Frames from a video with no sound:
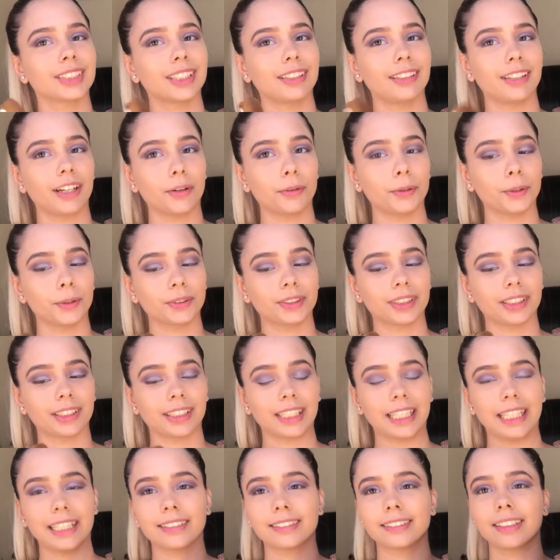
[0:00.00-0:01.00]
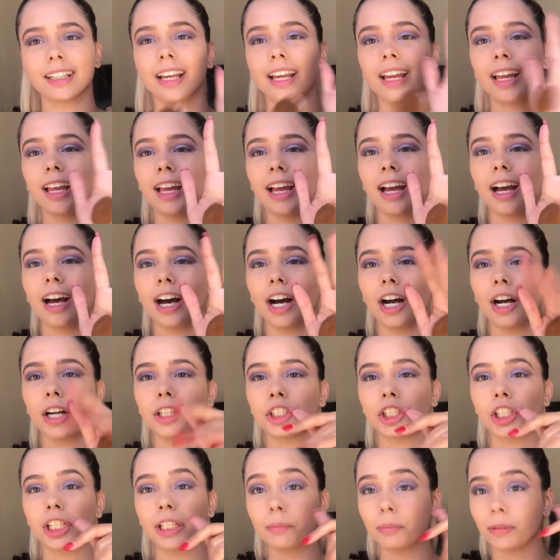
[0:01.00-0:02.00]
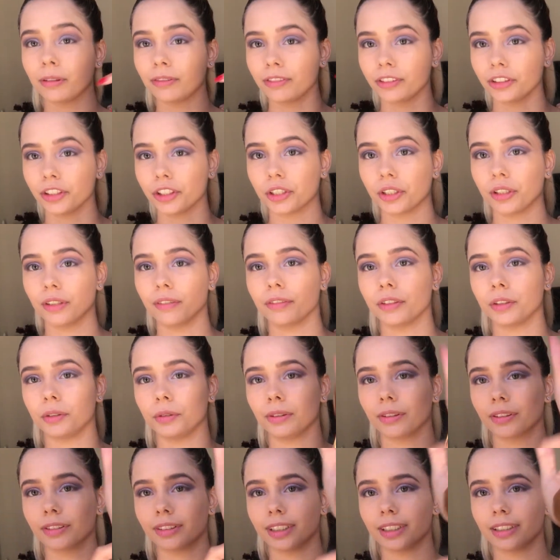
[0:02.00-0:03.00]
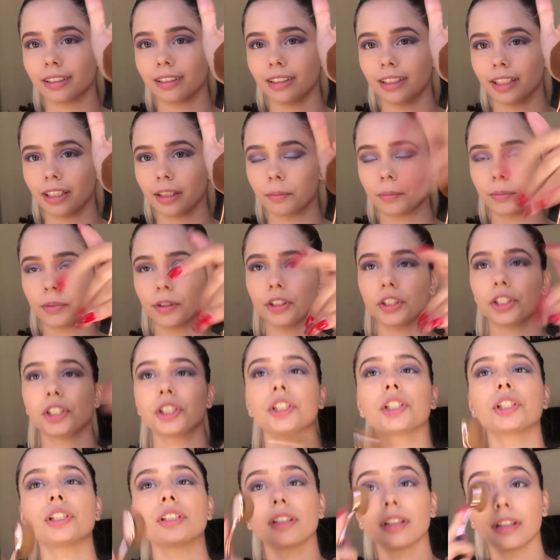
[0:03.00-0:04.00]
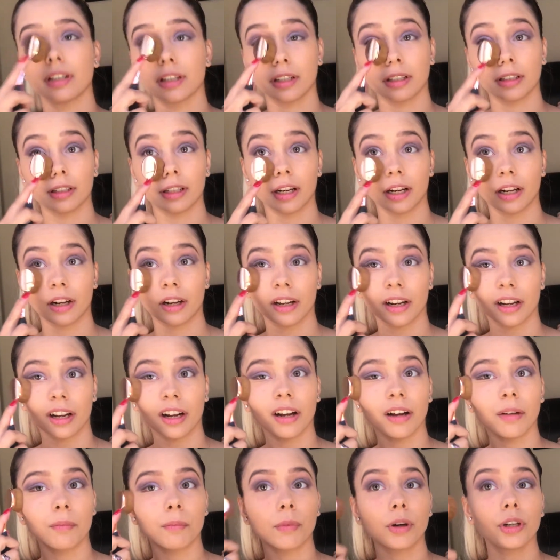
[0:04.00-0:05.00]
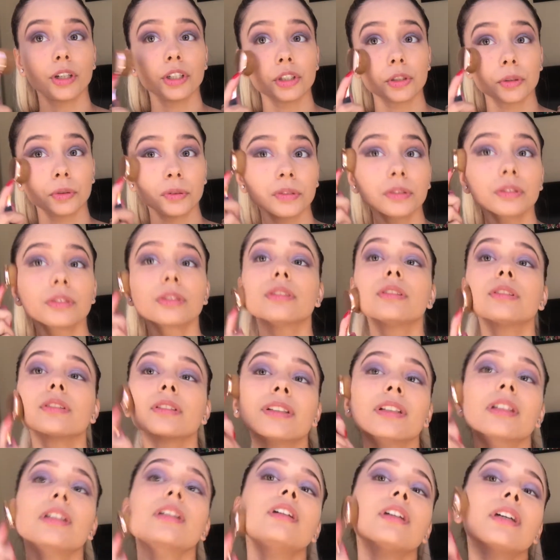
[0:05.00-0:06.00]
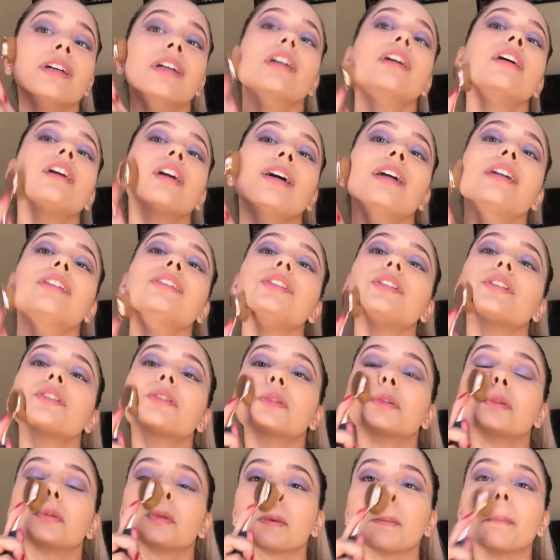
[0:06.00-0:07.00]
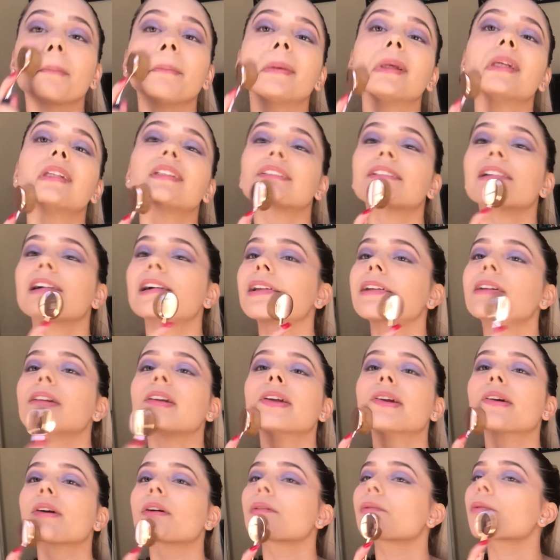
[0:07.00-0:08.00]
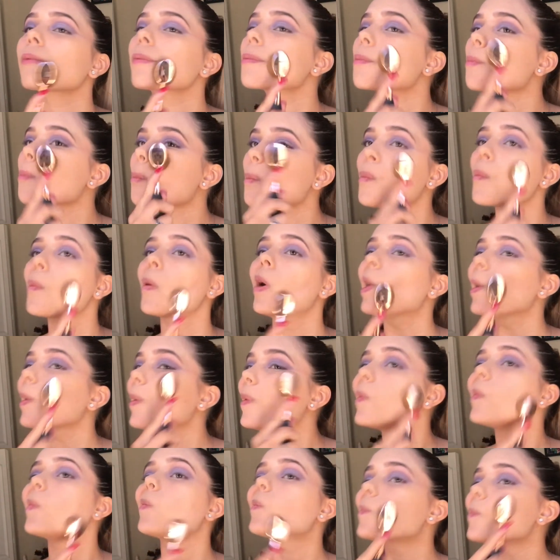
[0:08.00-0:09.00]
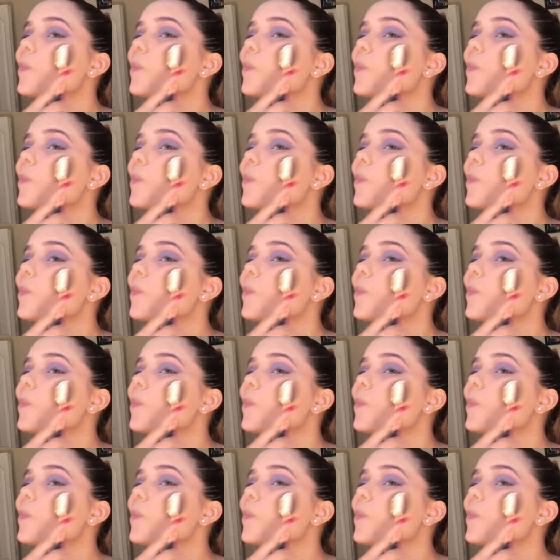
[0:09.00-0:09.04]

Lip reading: not Real Techniques, a cheaper version of the Real Technique brush that I got at Marshall's, and just mix that in well